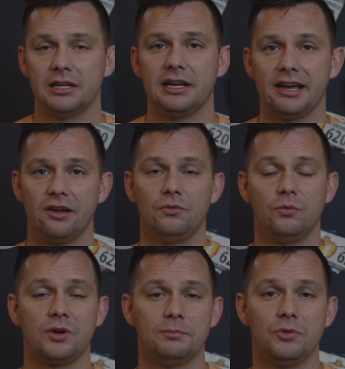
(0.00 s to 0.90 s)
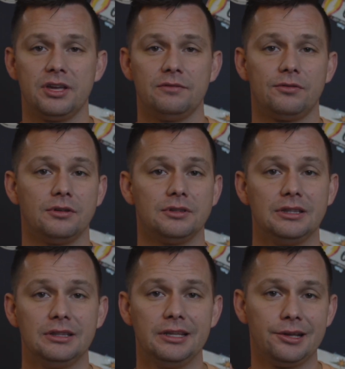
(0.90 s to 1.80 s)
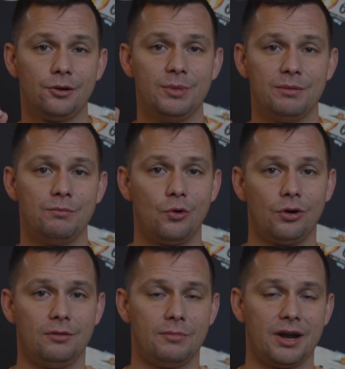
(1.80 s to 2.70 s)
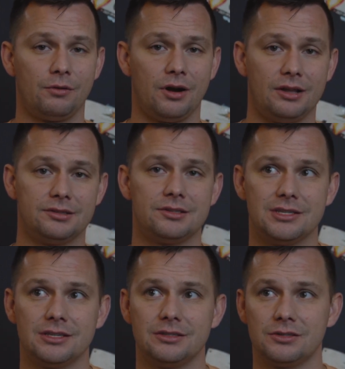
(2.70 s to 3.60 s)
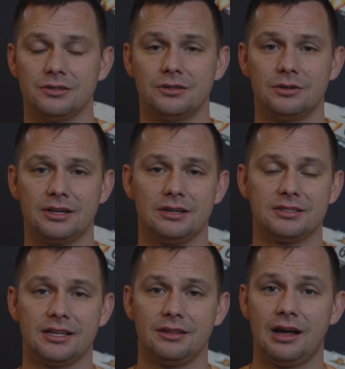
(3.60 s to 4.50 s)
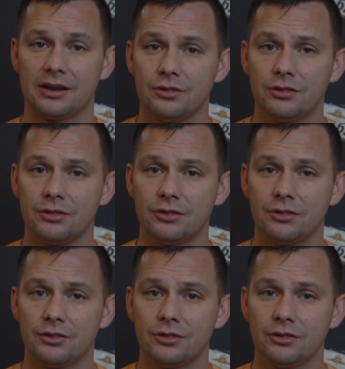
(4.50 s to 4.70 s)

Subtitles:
Now, when I'm looking for a little bit more on my runs, so I'd say a lot of